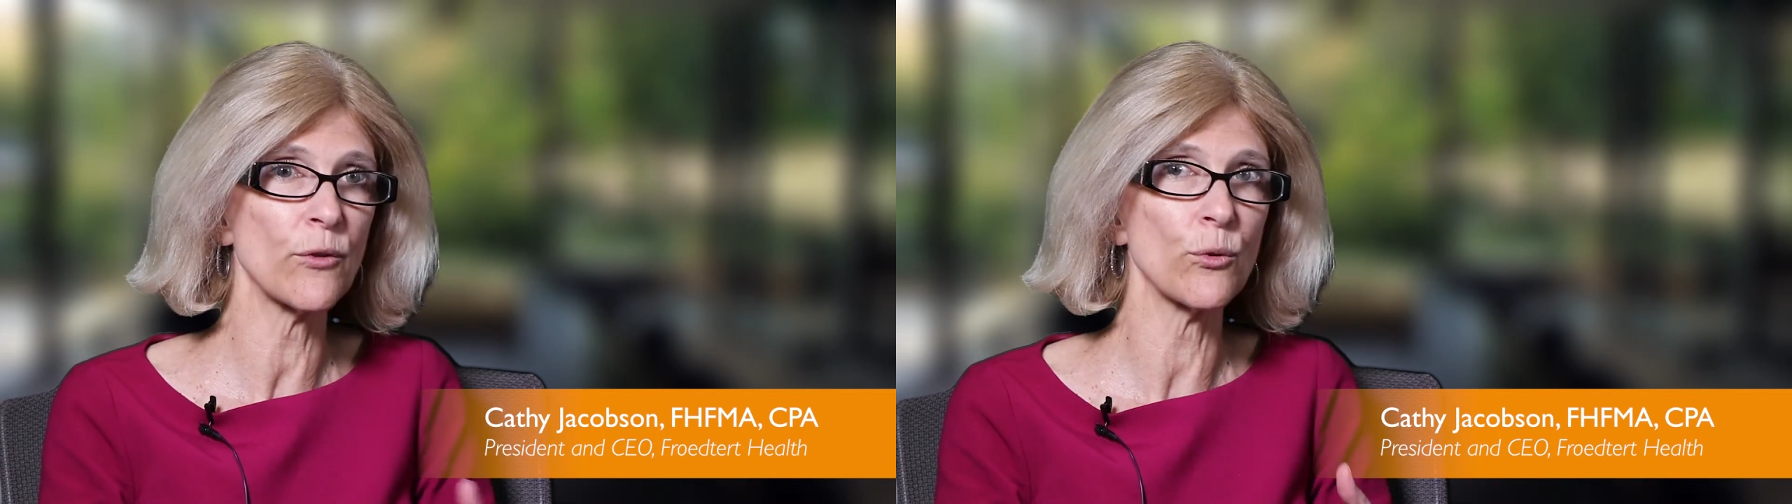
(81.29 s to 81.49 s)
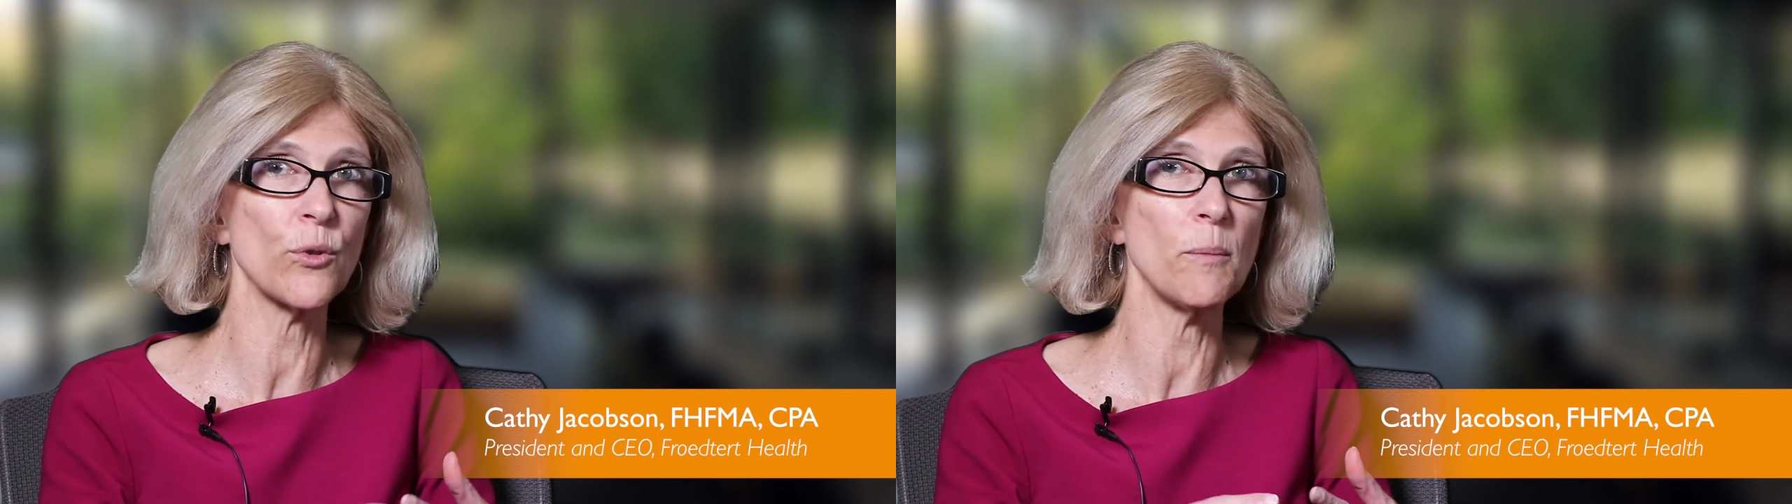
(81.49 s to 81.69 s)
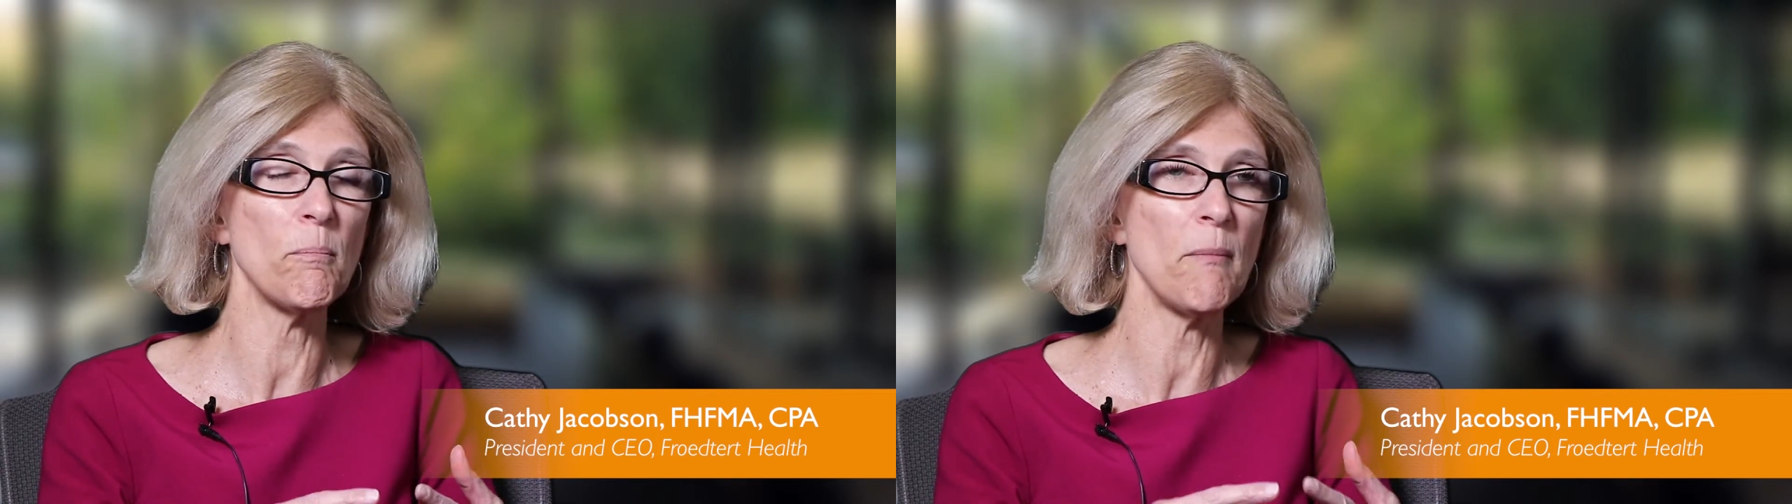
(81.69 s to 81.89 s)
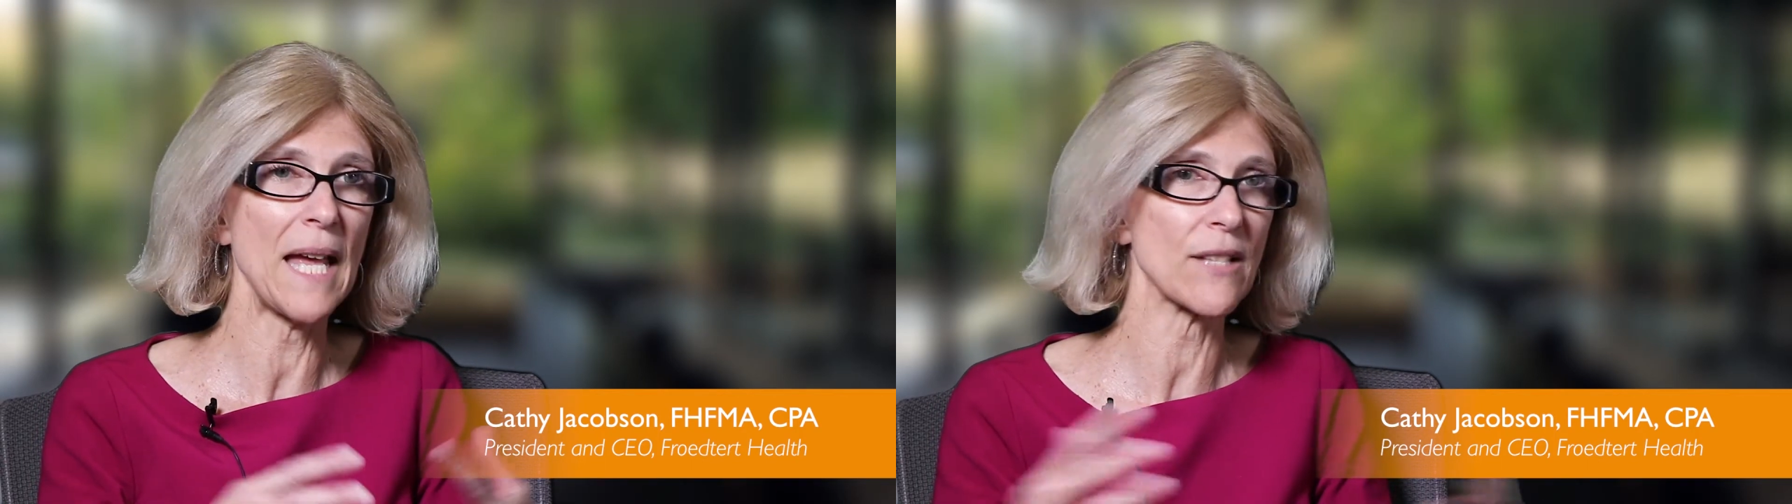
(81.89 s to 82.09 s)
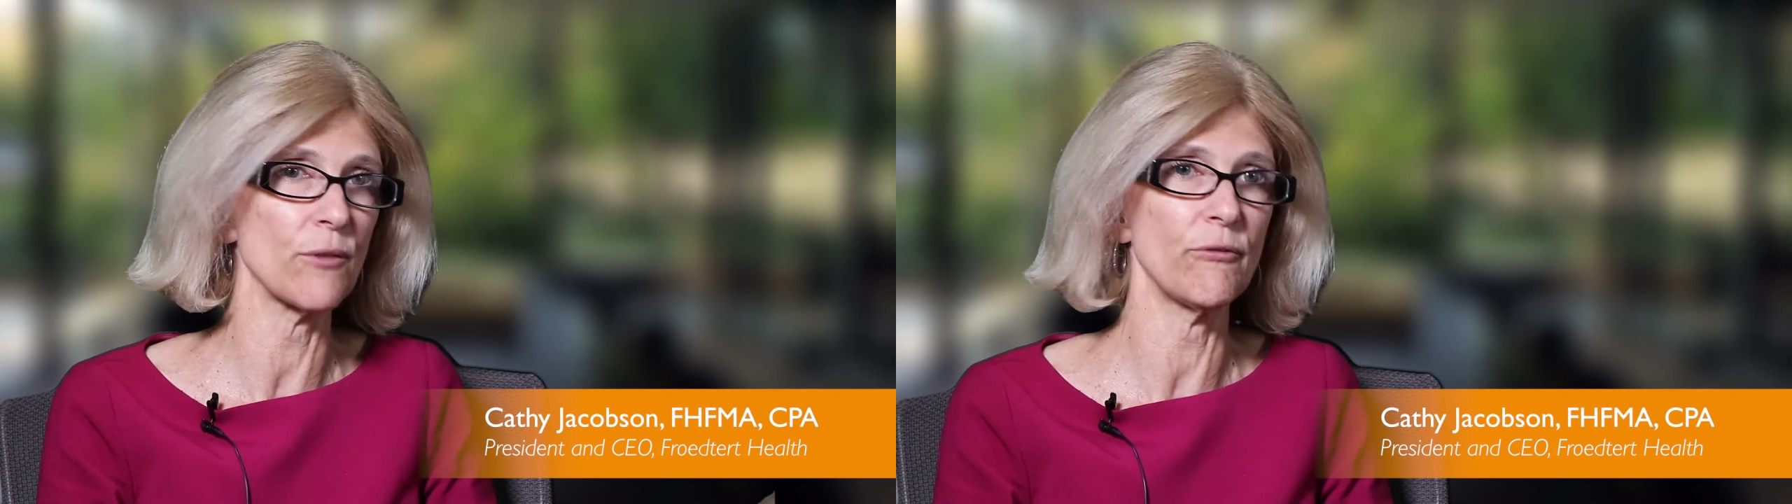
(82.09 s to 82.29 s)
through the
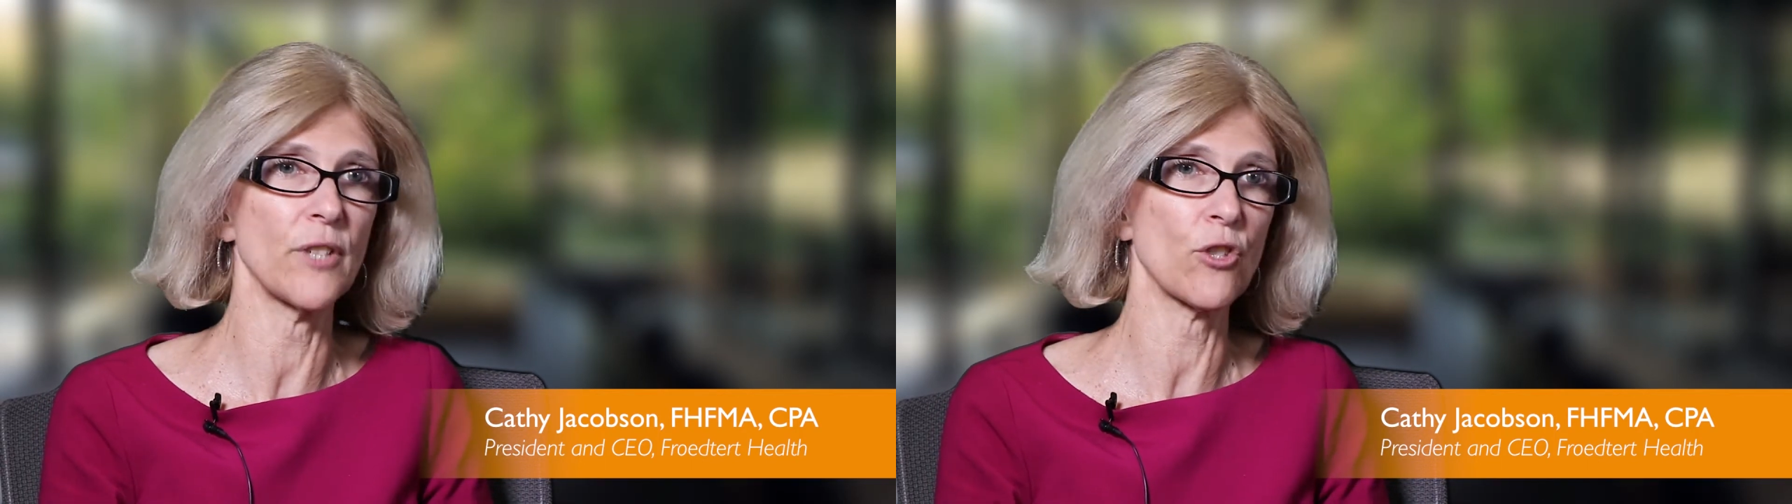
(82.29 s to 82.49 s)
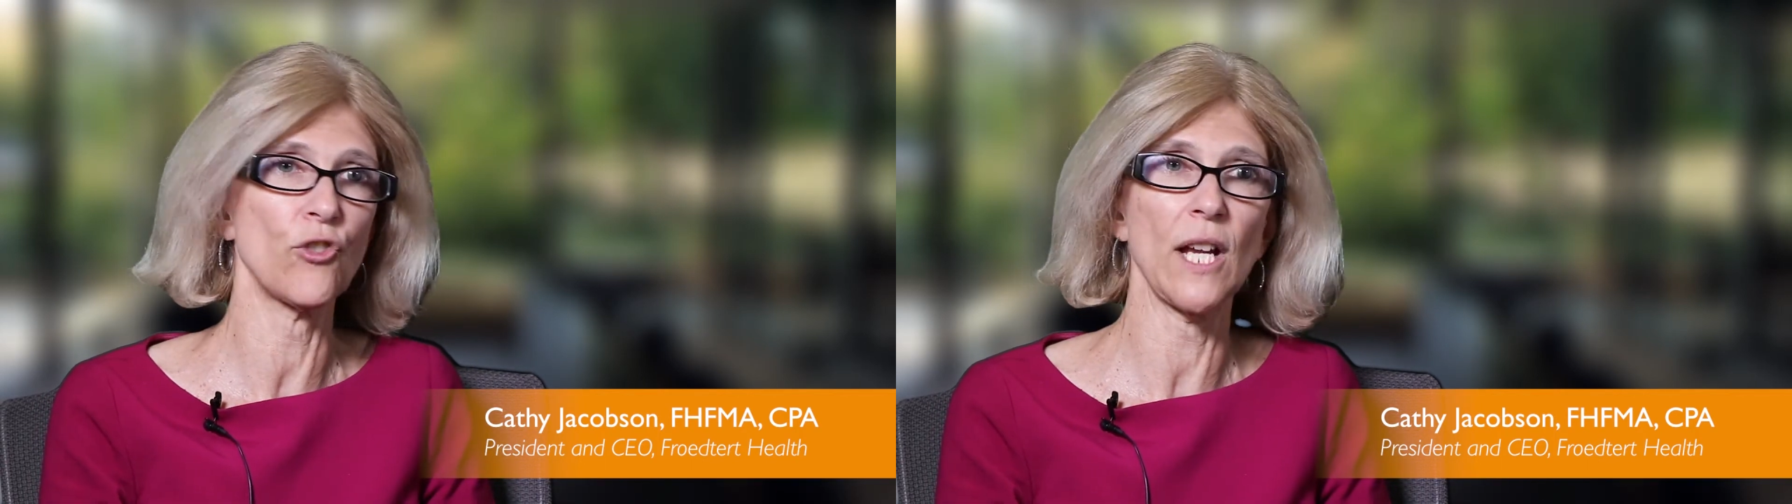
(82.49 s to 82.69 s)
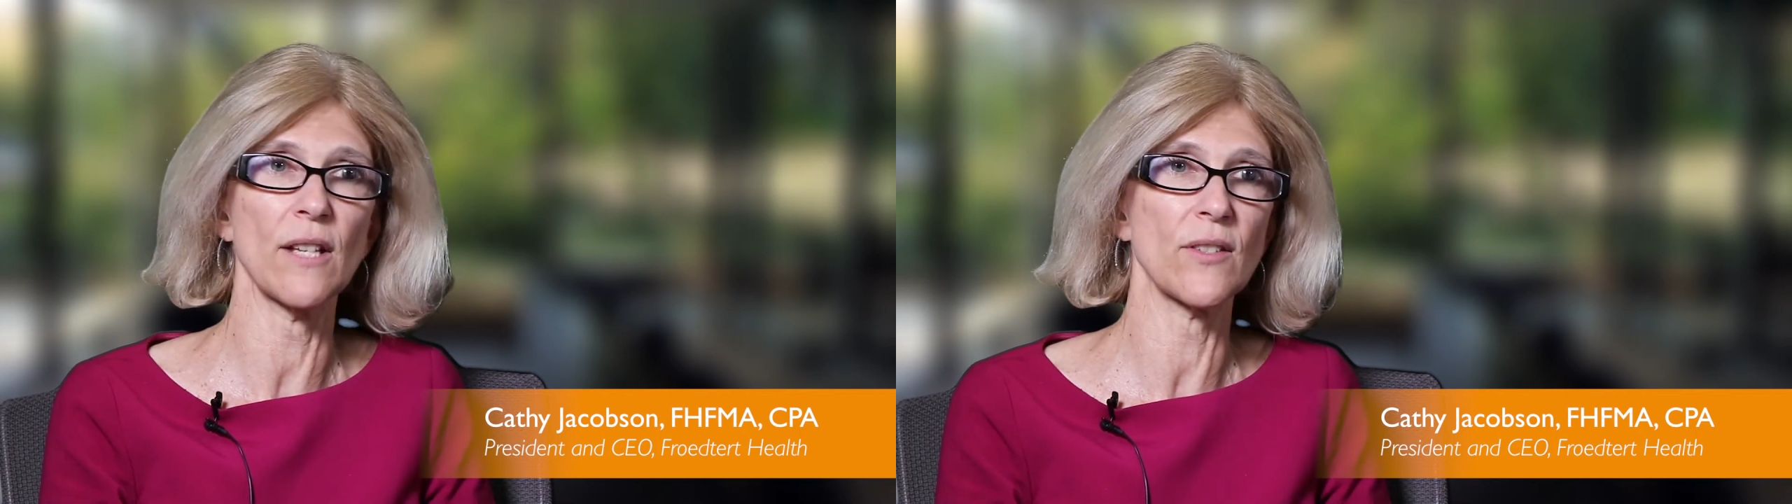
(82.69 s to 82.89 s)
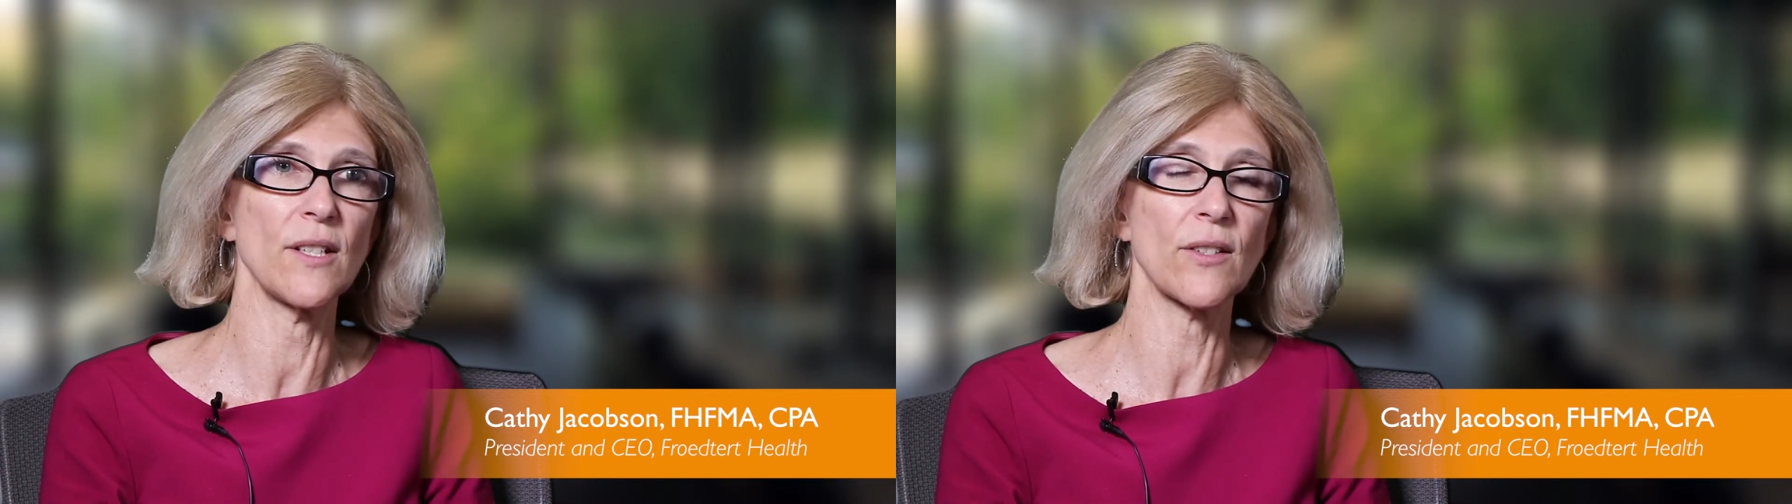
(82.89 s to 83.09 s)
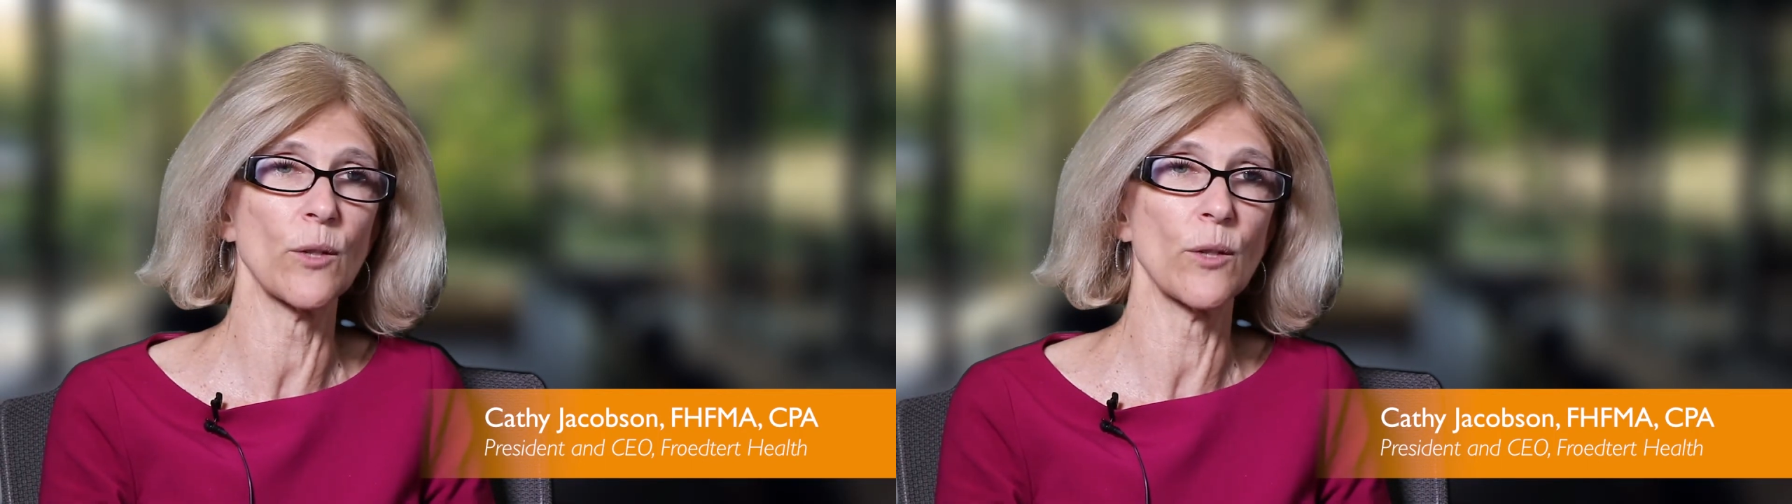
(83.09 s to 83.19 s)
massive fixed chassis